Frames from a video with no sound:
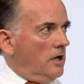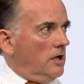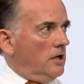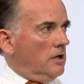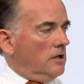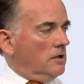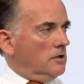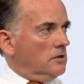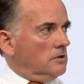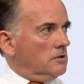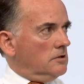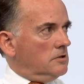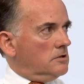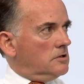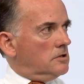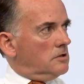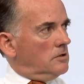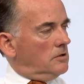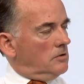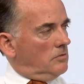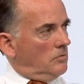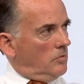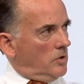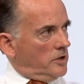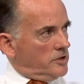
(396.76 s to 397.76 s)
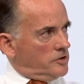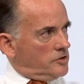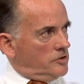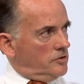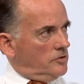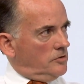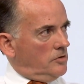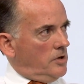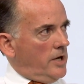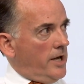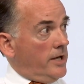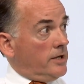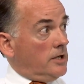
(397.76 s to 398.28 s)
And once
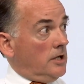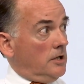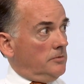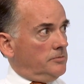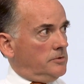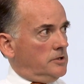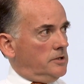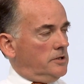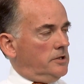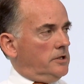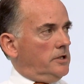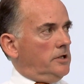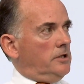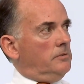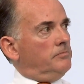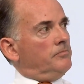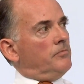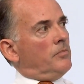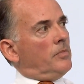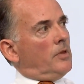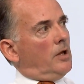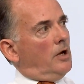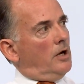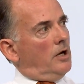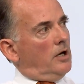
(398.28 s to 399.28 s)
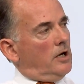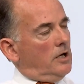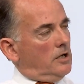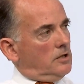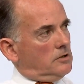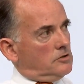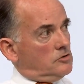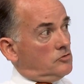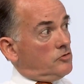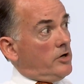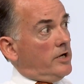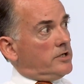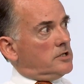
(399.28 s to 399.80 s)
you head up to the
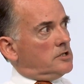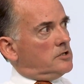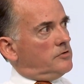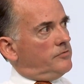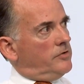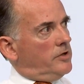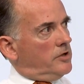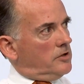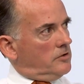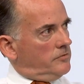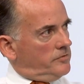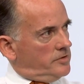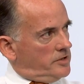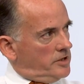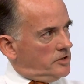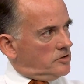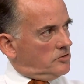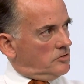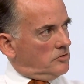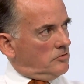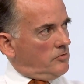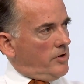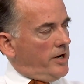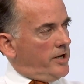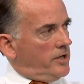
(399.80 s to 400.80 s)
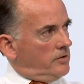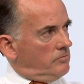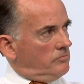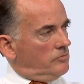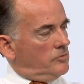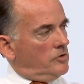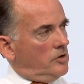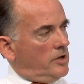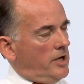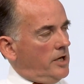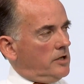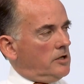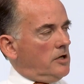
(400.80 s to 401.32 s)
stratosphere of additional rate,
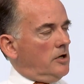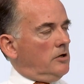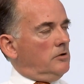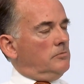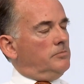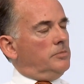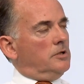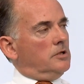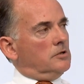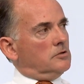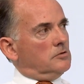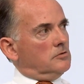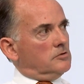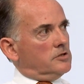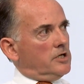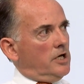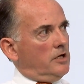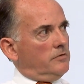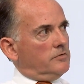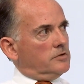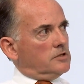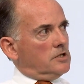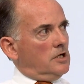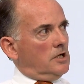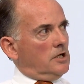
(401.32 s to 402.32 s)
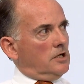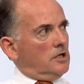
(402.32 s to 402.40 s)
you get no personal savings